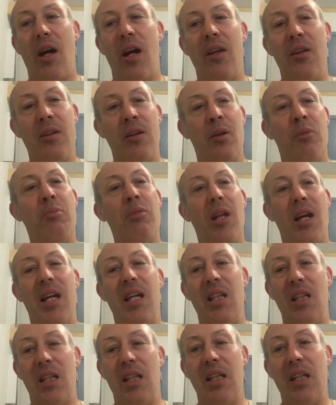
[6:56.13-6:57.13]
I, he'll play
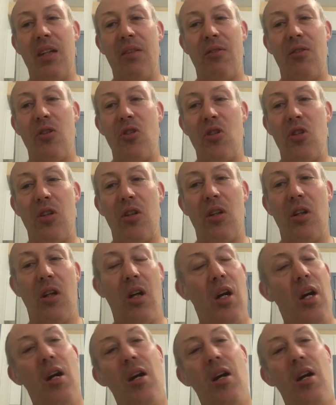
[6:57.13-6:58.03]
in the league for sure.